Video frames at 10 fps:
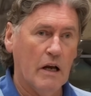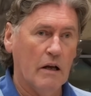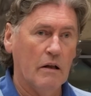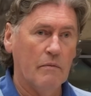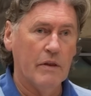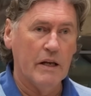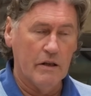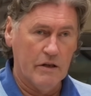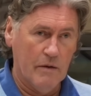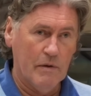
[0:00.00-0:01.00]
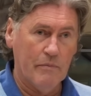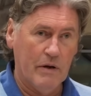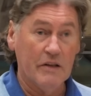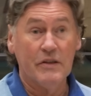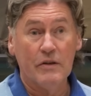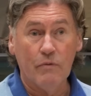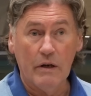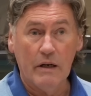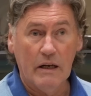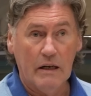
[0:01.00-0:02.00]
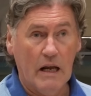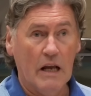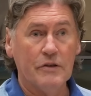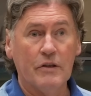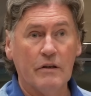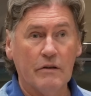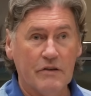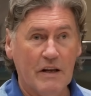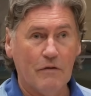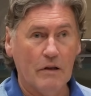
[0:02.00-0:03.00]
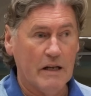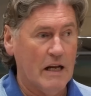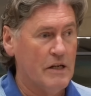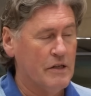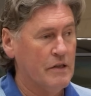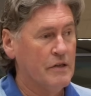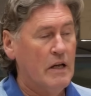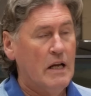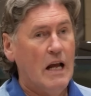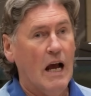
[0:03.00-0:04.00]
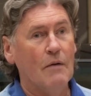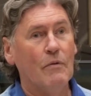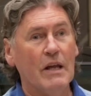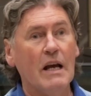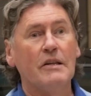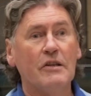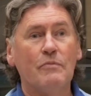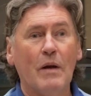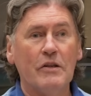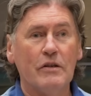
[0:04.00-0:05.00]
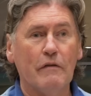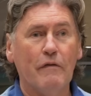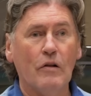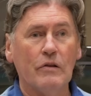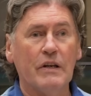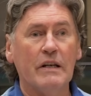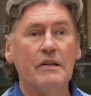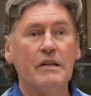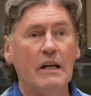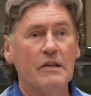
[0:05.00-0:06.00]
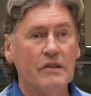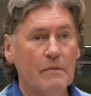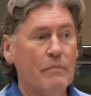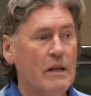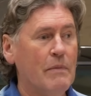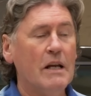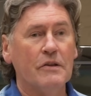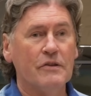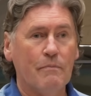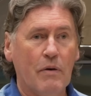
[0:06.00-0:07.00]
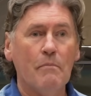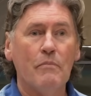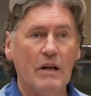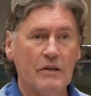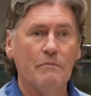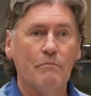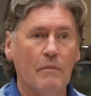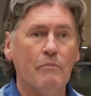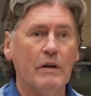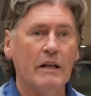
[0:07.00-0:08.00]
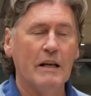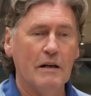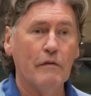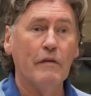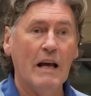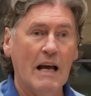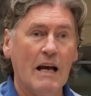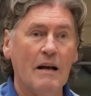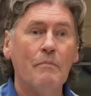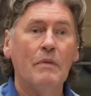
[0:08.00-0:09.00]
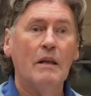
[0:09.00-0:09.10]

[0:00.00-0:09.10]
They can come up, as this one has done on several occasions, with air suspension fault, and it simply means the pump isn't pumping enough air